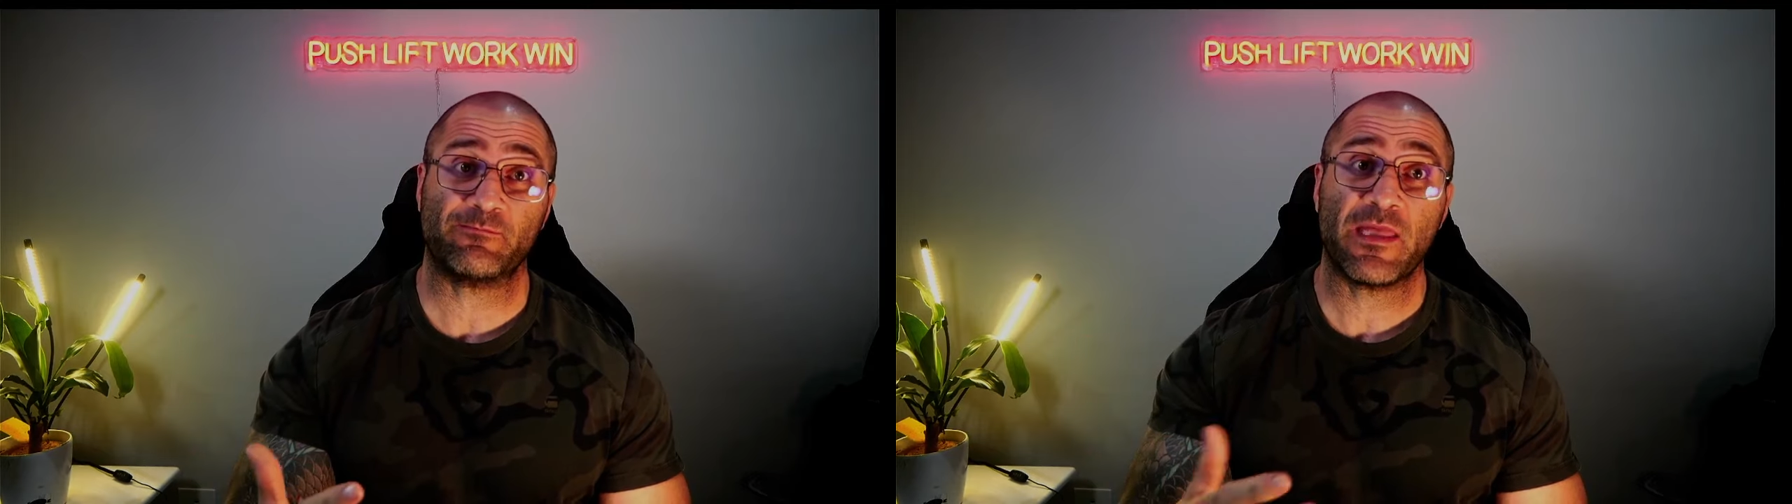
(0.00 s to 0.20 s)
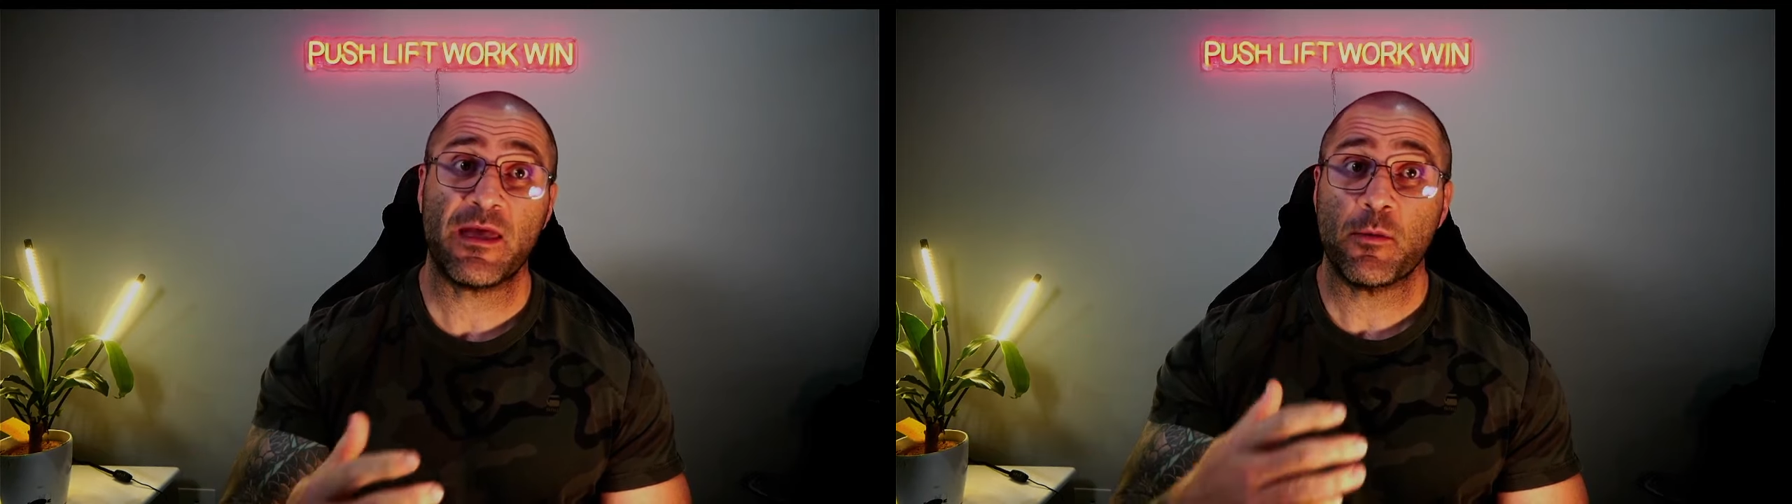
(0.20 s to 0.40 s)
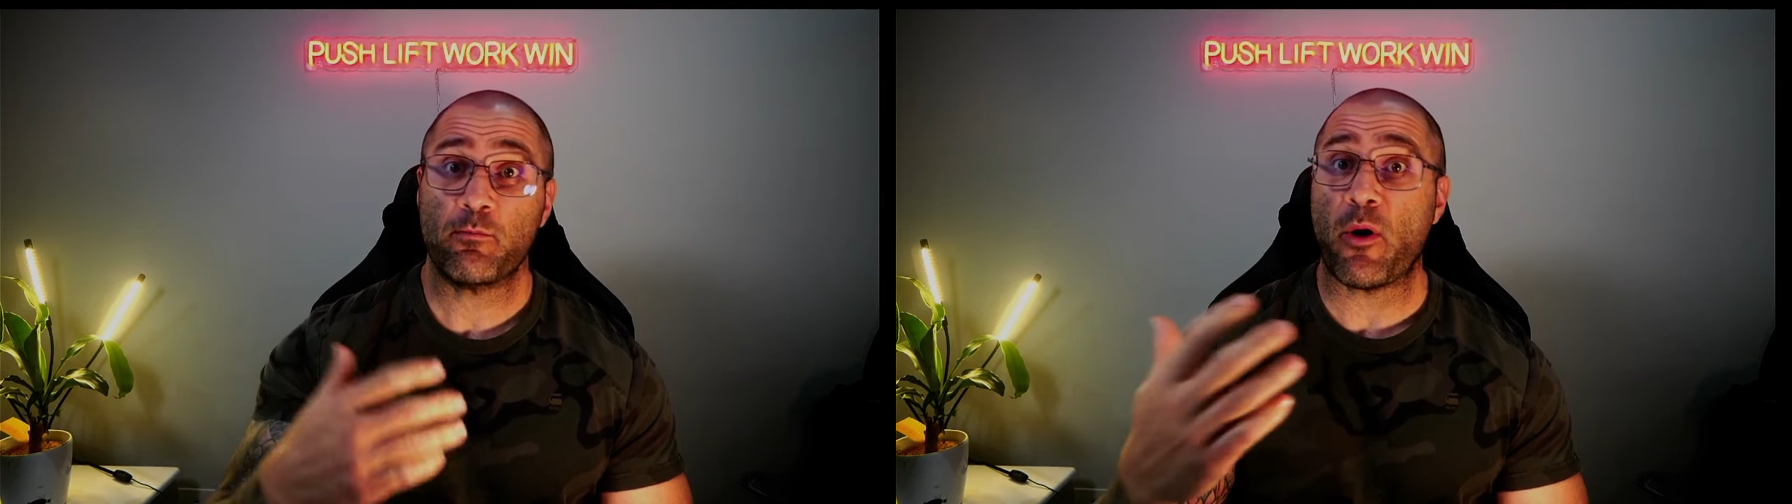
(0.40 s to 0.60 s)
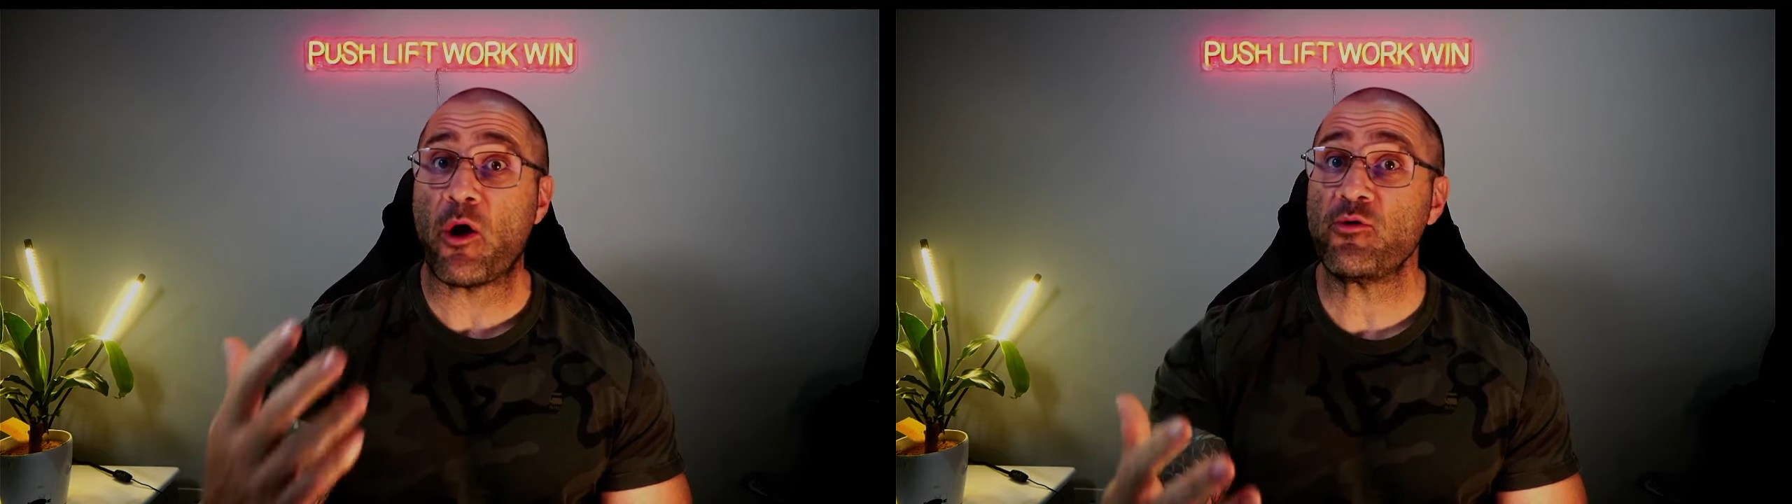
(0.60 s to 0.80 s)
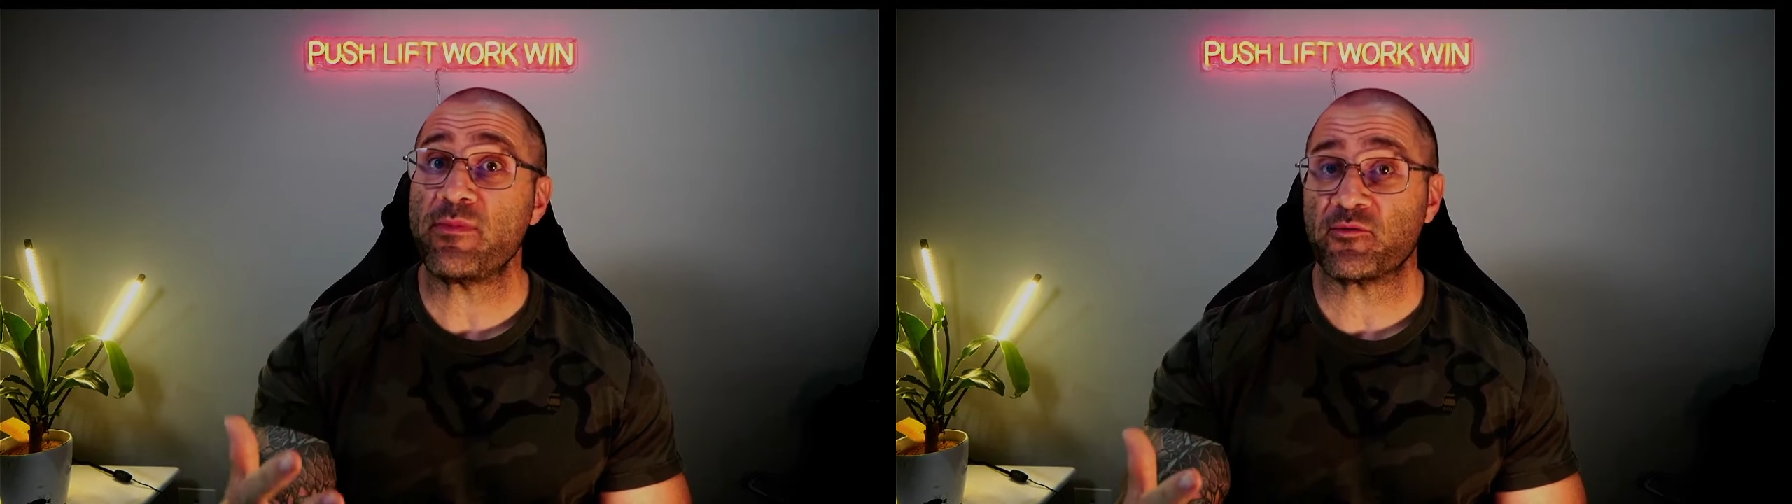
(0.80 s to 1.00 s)
bone
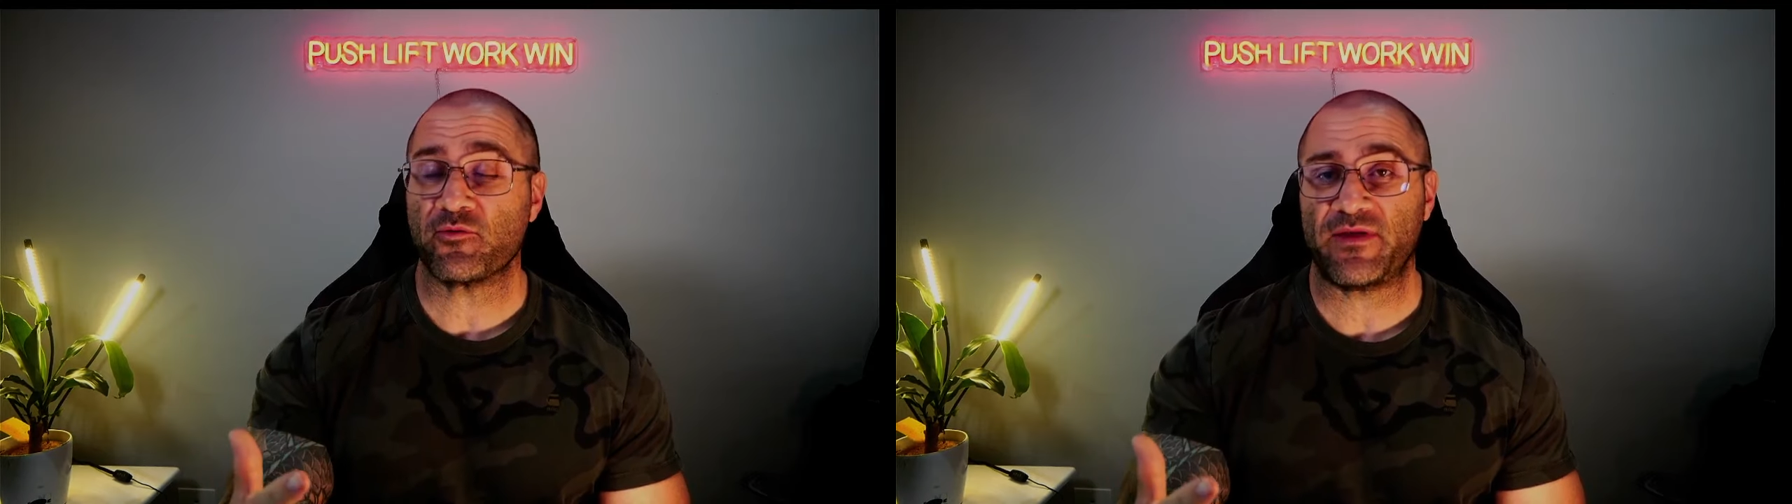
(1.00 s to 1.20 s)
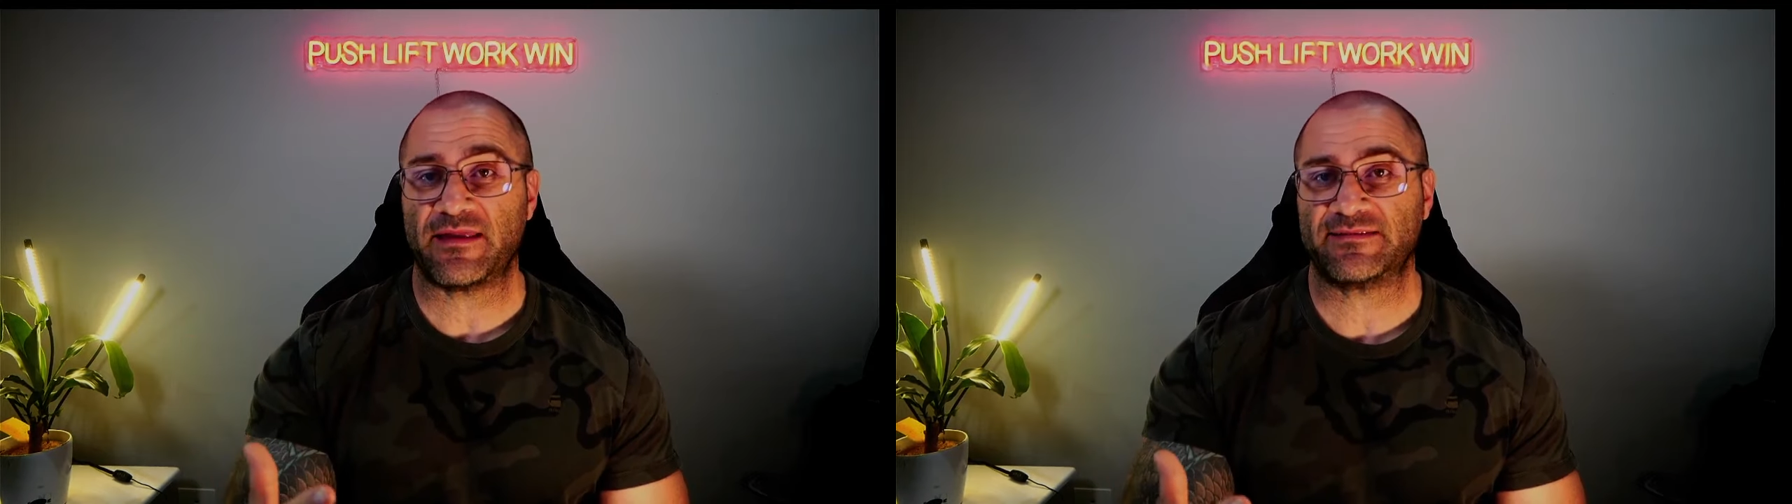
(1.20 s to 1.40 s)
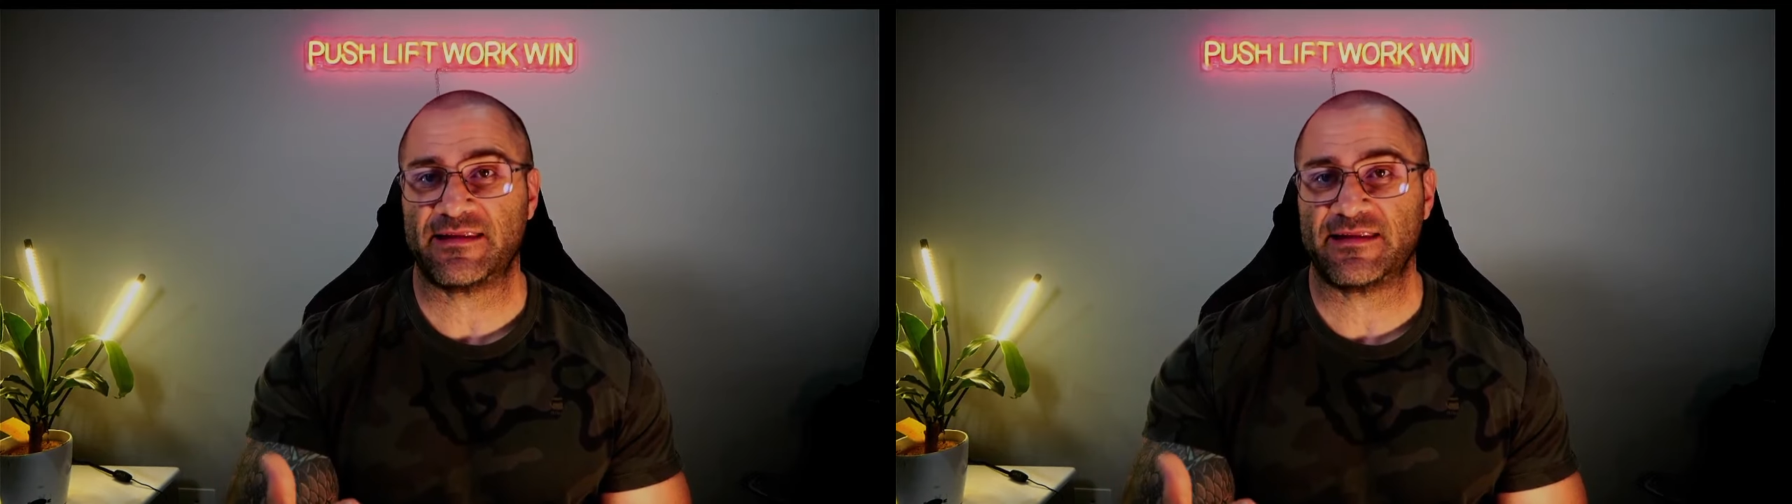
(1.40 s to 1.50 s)
mineral density,